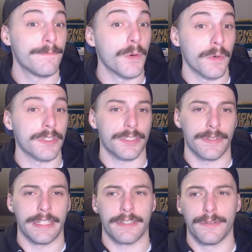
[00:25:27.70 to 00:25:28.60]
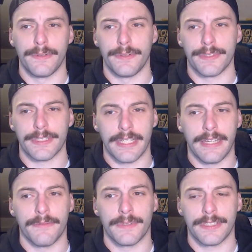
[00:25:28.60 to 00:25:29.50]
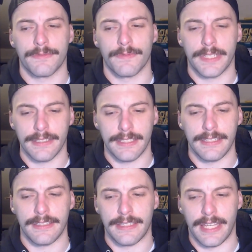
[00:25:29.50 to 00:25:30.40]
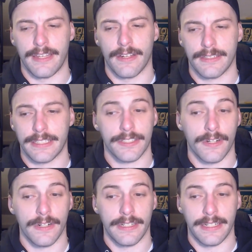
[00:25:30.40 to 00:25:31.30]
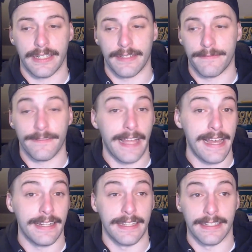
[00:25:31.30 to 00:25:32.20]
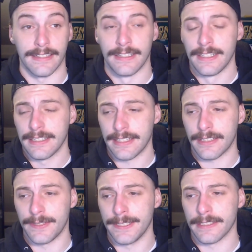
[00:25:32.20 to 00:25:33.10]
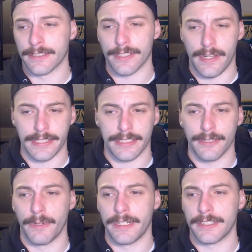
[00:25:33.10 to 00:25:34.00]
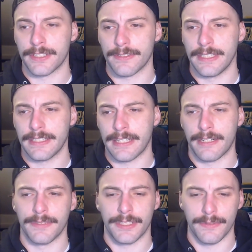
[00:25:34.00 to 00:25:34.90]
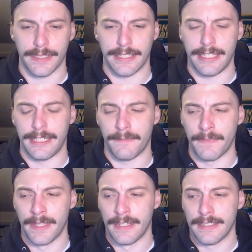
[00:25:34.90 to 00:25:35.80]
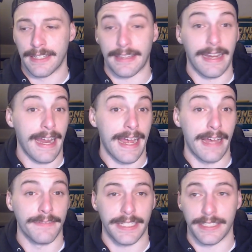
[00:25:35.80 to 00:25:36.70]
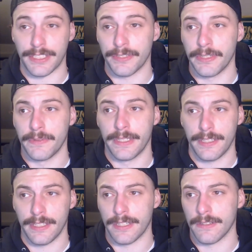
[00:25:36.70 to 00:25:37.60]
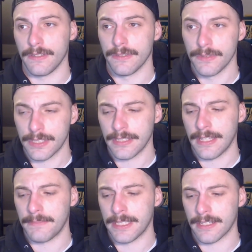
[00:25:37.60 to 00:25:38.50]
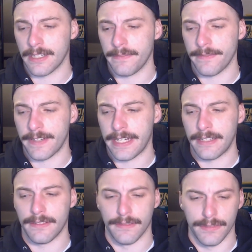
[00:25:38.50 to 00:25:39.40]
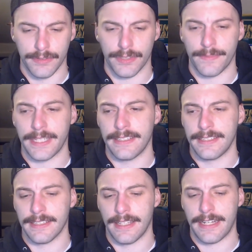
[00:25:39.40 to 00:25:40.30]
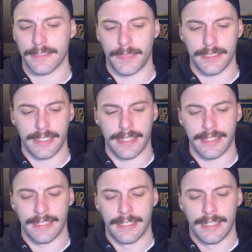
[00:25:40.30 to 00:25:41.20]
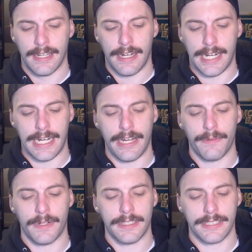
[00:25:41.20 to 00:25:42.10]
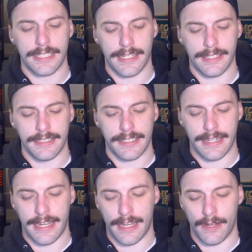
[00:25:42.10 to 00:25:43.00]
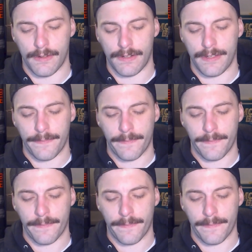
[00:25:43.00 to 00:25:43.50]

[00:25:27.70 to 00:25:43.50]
4 straight goals. It was really disheartening and flattening that the Oilers lost their winning streak, that it was to a team that they have a history with, lose to them in the Cup final, lose the way you did last Monday. I want to say this now.